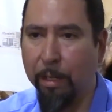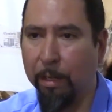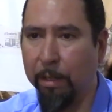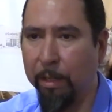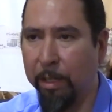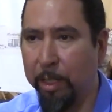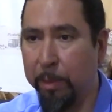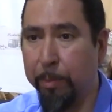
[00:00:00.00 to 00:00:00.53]

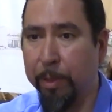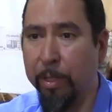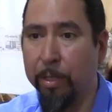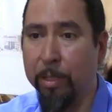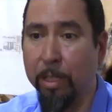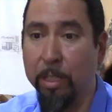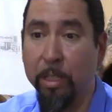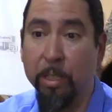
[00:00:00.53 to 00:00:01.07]
an experience
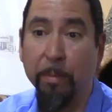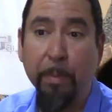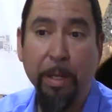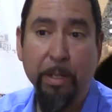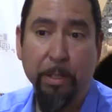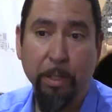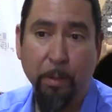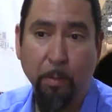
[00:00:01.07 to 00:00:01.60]
such as the
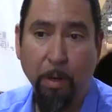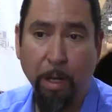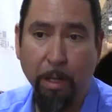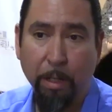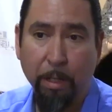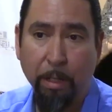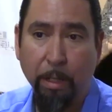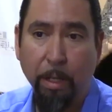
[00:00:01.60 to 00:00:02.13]
Medicine
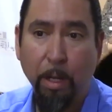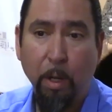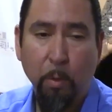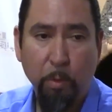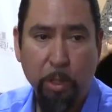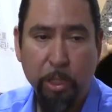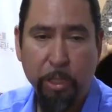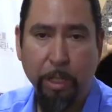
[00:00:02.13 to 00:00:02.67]
Walk,
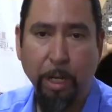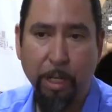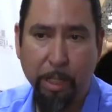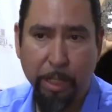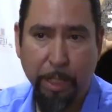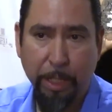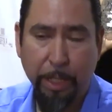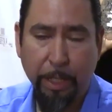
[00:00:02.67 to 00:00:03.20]
which started
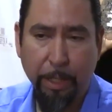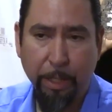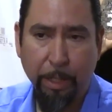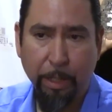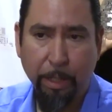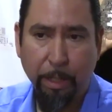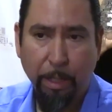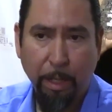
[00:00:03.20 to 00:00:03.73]
here,
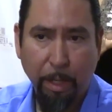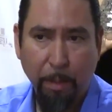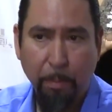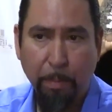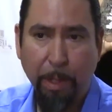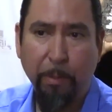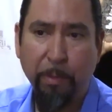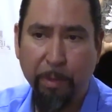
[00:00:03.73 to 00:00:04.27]

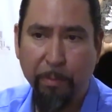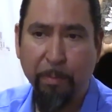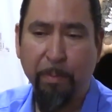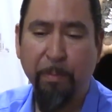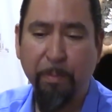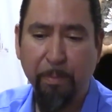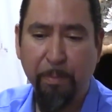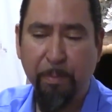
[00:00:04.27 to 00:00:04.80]
but we've
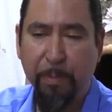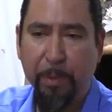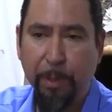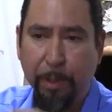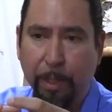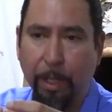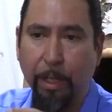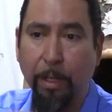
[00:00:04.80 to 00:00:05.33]

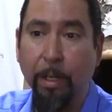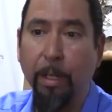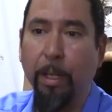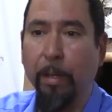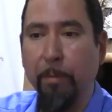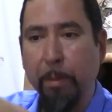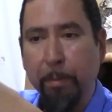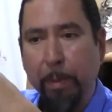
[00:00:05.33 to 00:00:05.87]
took it
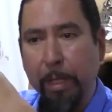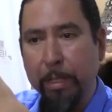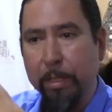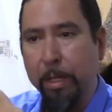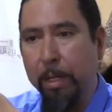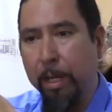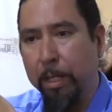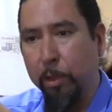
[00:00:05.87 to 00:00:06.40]
and we've placed
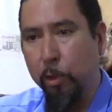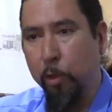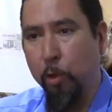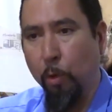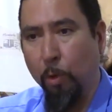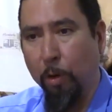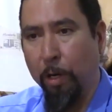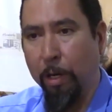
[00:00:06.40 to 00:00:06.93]
it next
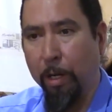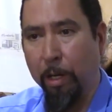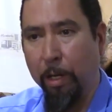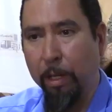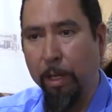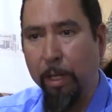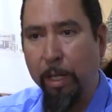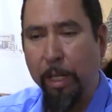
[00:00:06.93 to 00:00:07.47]
door.
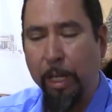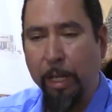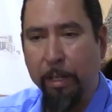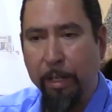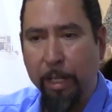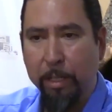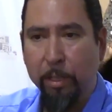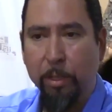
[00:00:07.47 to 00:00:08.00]
And
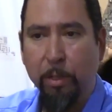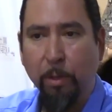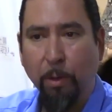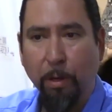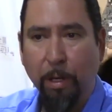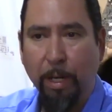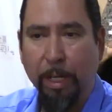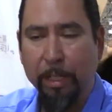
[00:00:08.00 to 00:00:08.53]
next
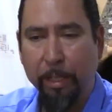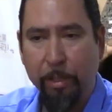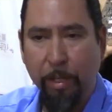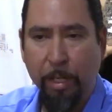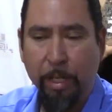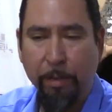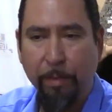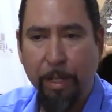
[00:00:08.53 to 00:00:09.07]
door at the Trade
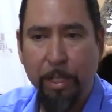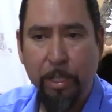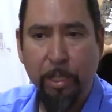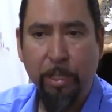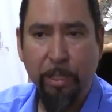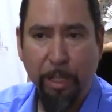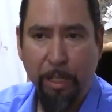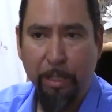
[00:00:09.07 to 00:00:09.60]
and Convention
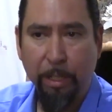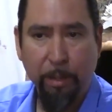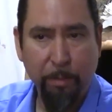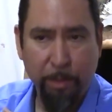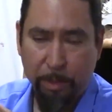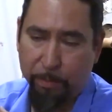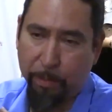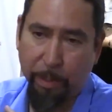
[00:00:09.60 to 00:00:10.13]
Center,
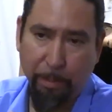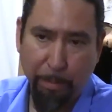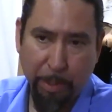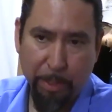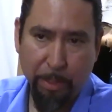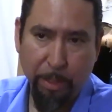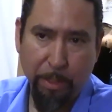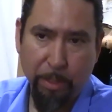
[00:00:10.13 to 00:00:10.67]
which is very
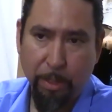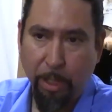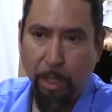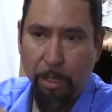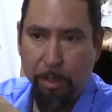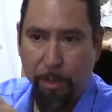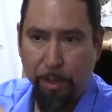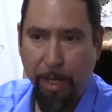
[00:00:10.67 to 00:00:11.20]
business,
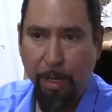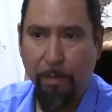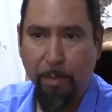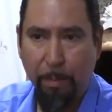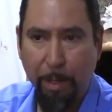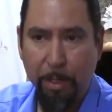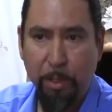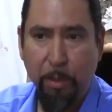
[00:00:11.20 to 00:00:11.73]
you have a
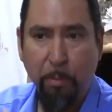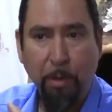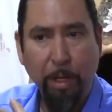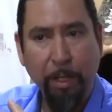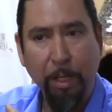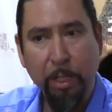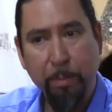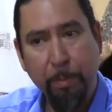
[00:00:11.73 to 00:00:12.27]
Medicine
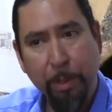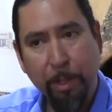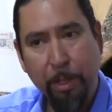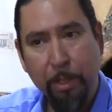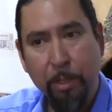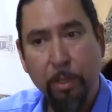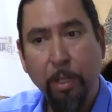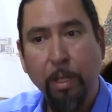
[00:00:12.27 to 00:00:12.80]
Walk
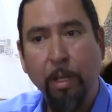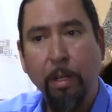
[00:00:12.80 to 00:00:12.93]
experience,